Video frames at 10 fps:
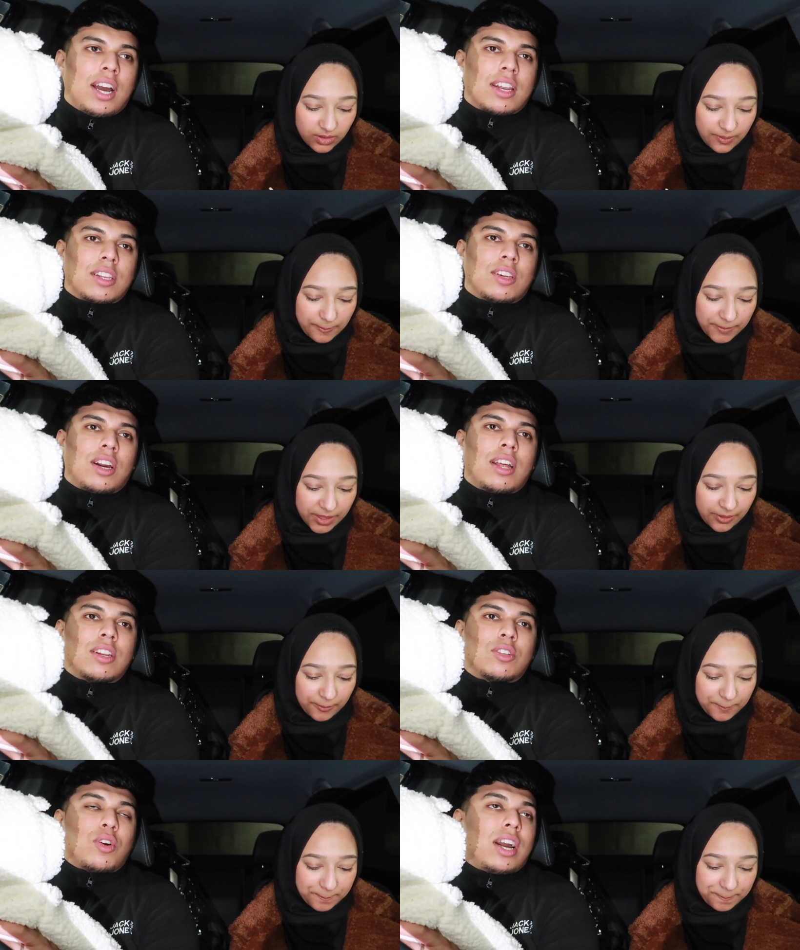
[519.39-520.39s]
Speaker 1: and you yeah.
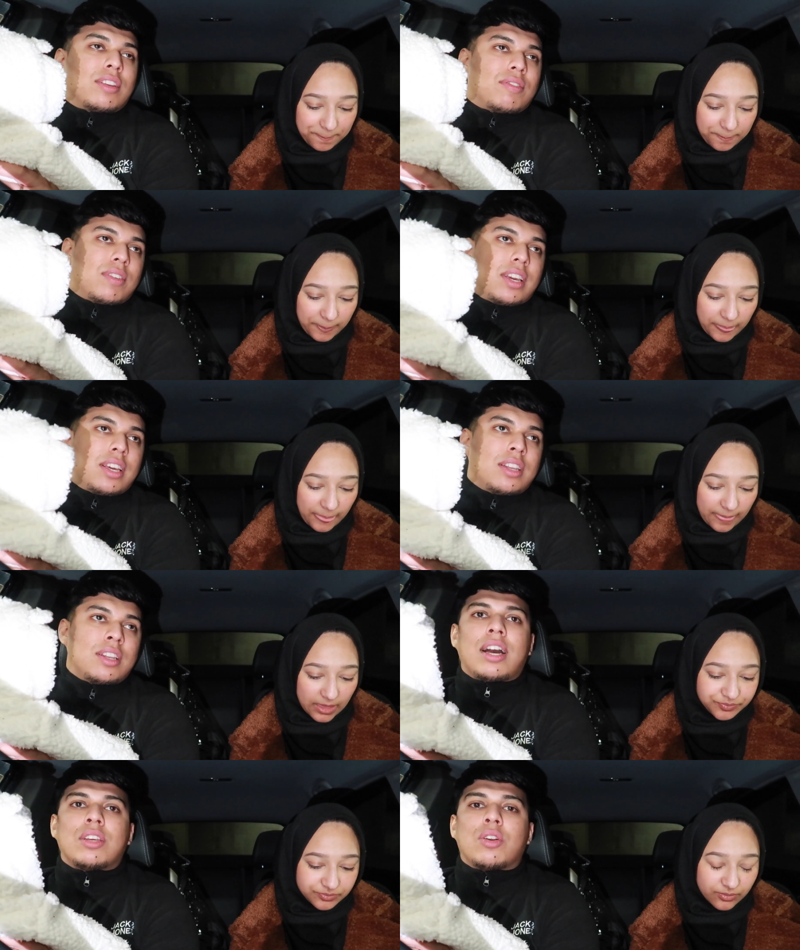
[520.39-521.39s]
can try to fit in
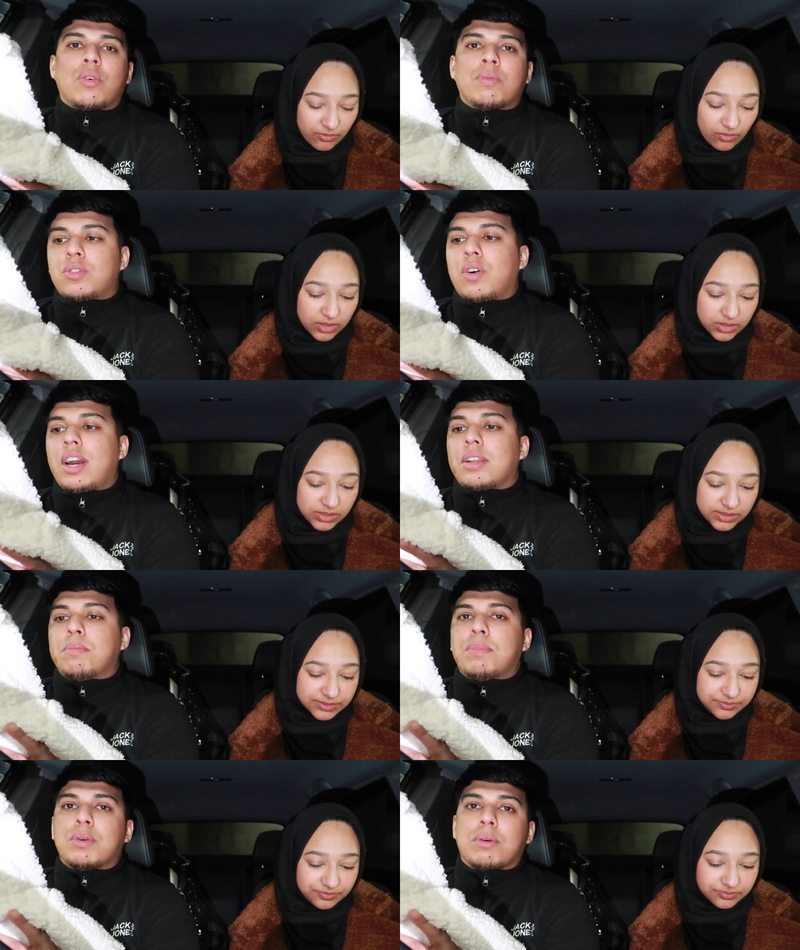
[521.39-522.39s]
and, you know, try
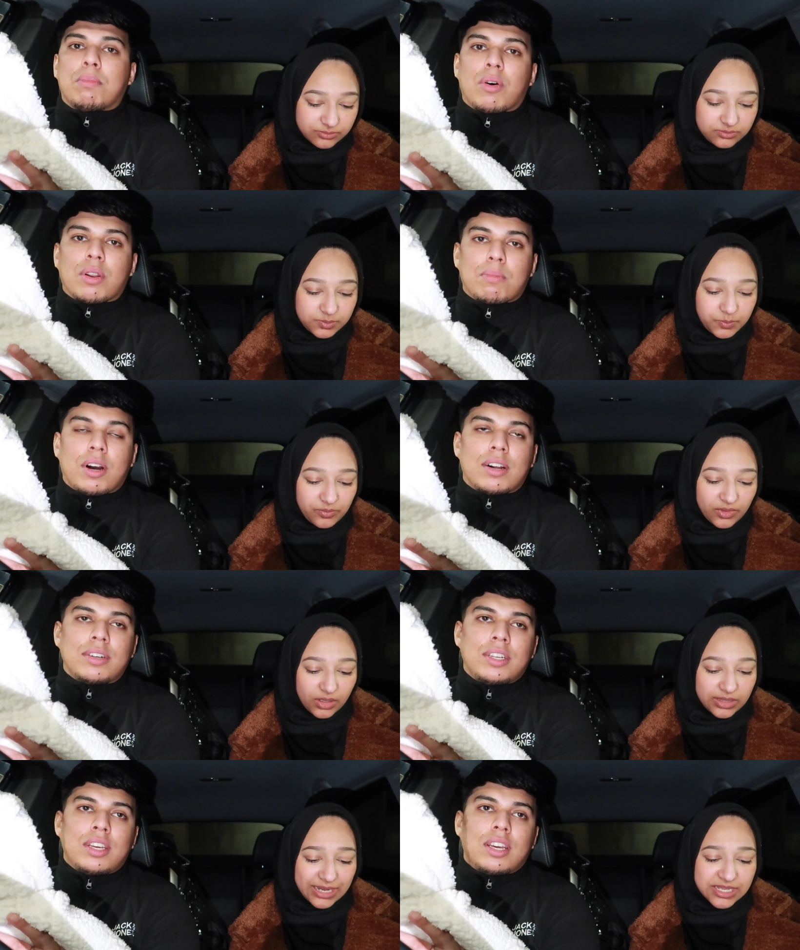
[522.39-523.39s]
and build a bond, but
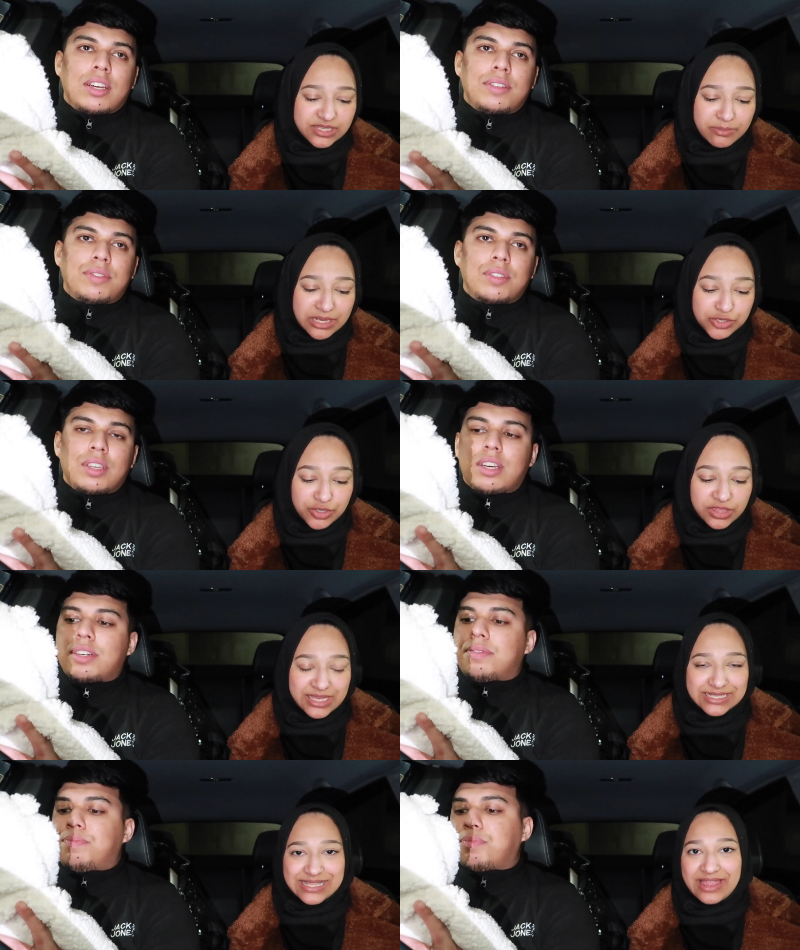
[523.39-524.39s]
that doesn't mean do
Speaker 2: yeah.
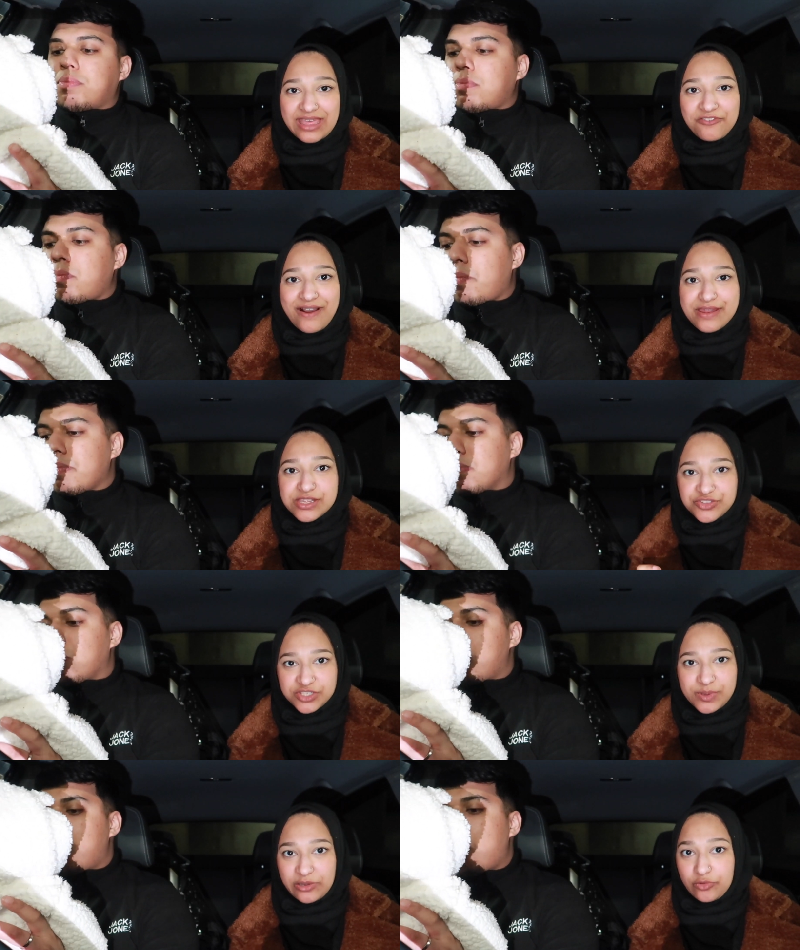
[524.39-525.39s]
things that they find
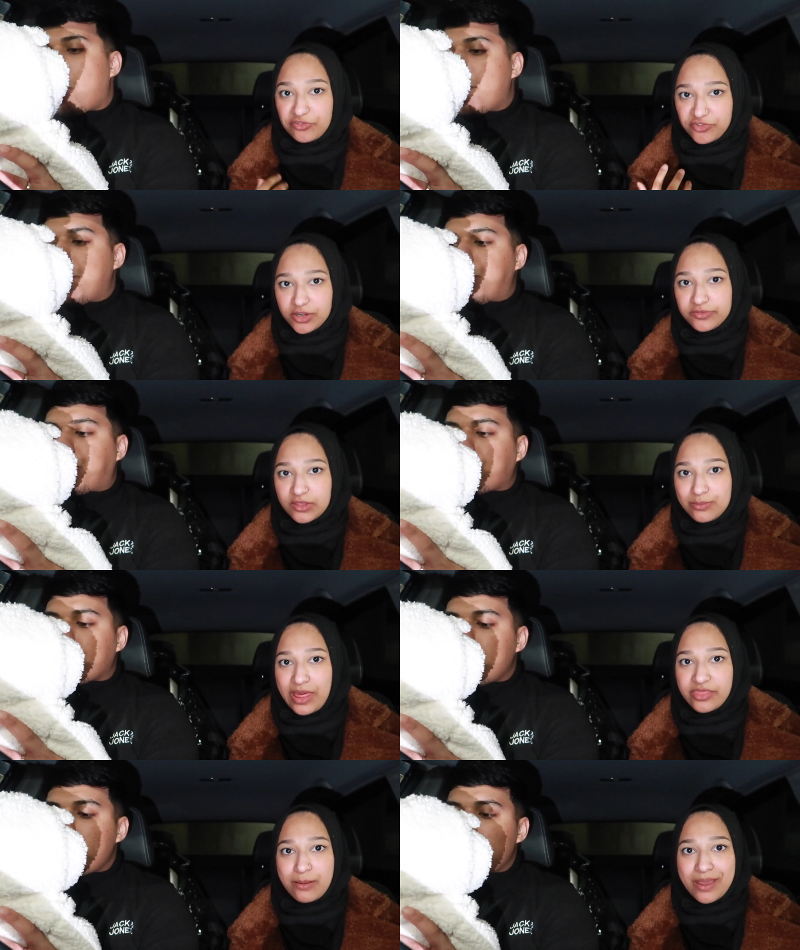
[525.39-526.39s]
disrespectful in front of them.
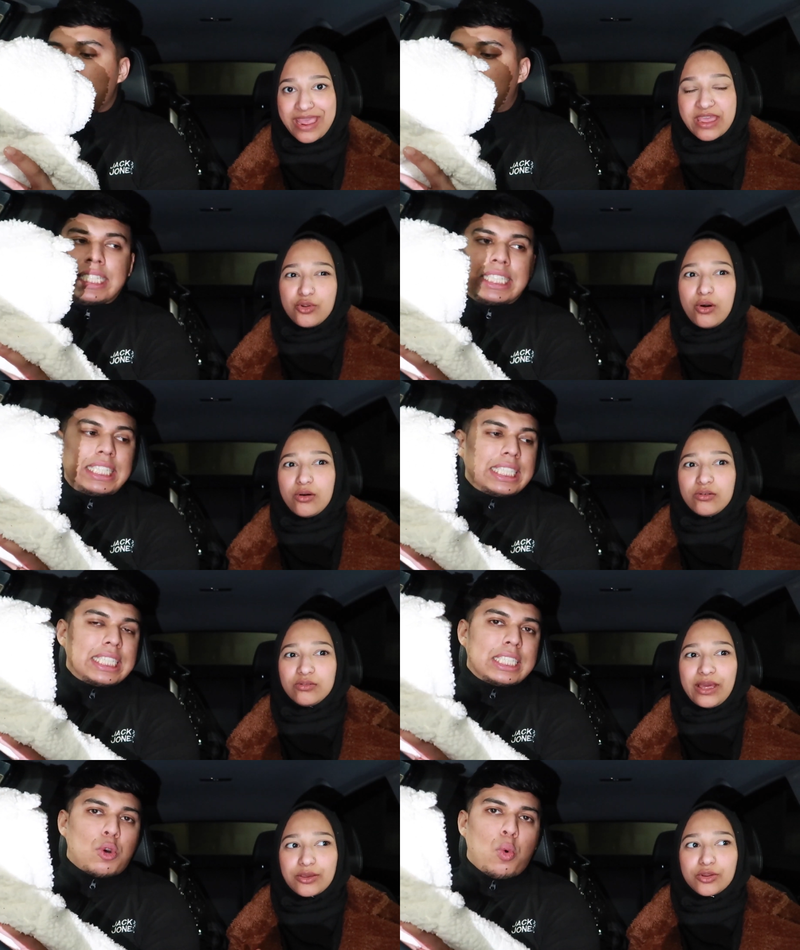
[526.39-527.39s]
Like they may not,
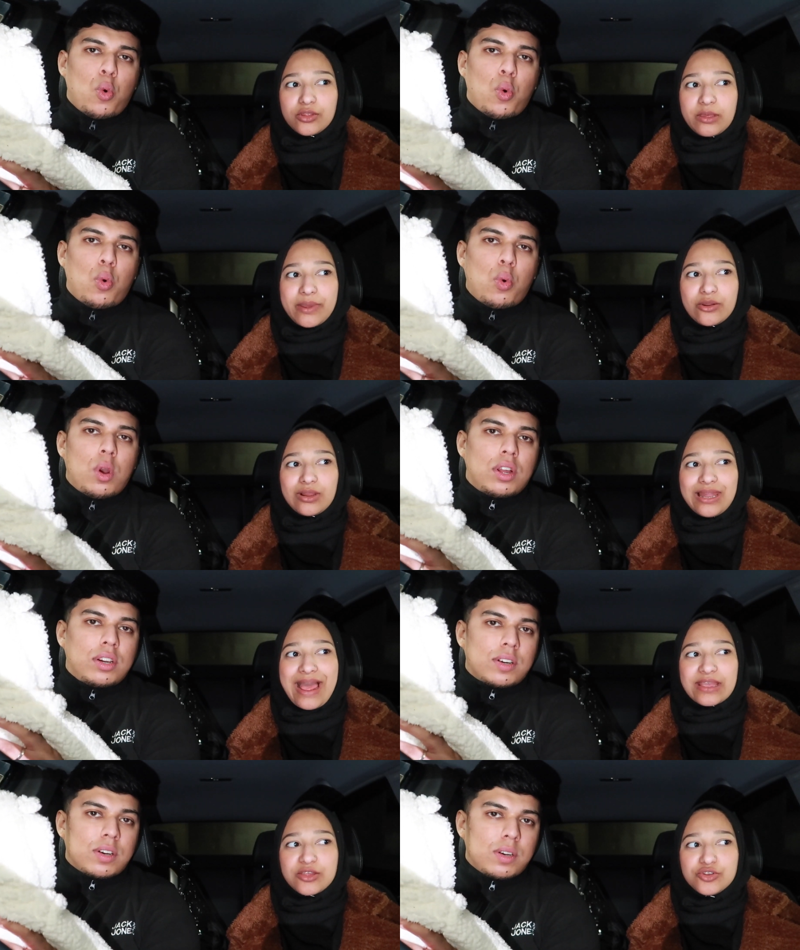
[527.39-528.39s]
like, you know, they may not
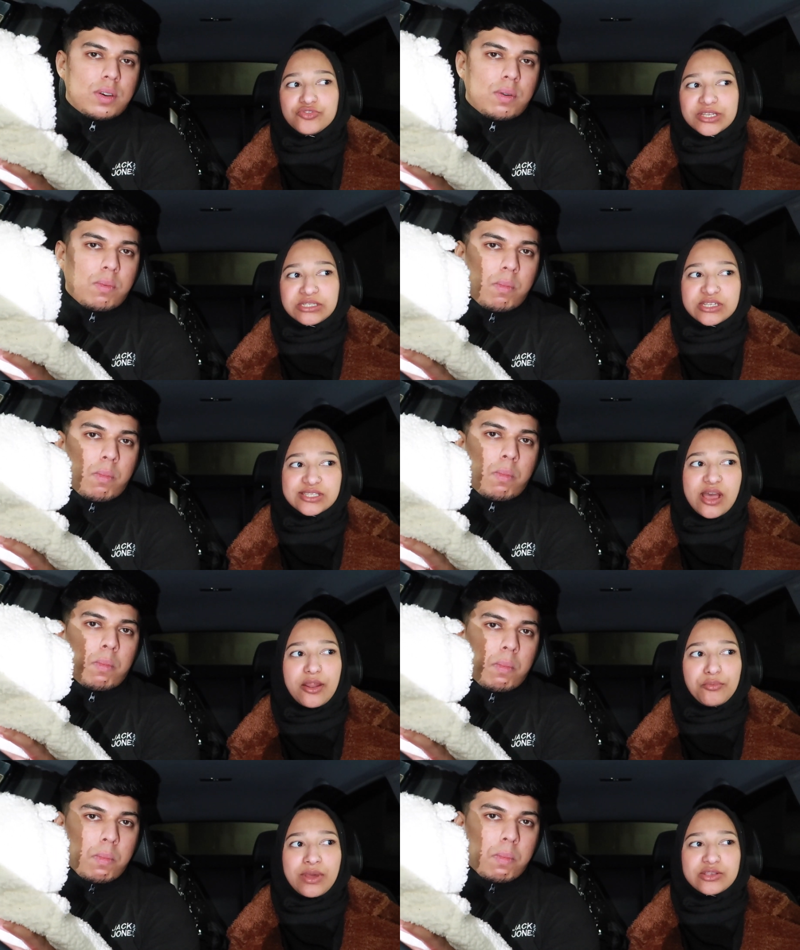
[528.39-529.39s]
like you dressing a
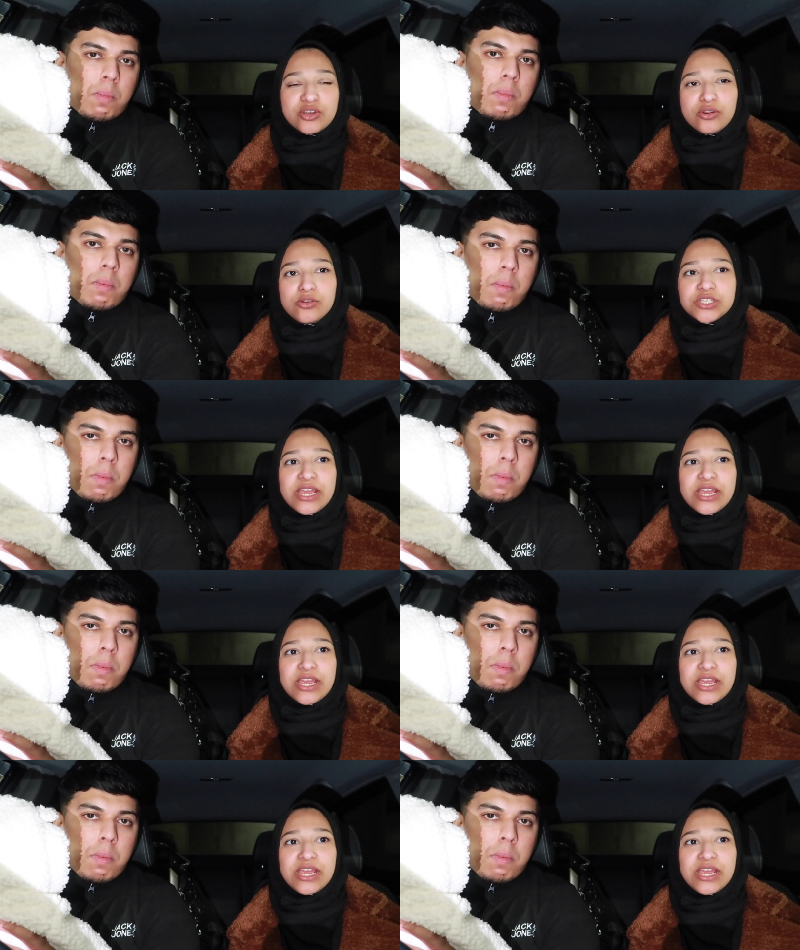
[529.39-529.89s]
certain way, so don't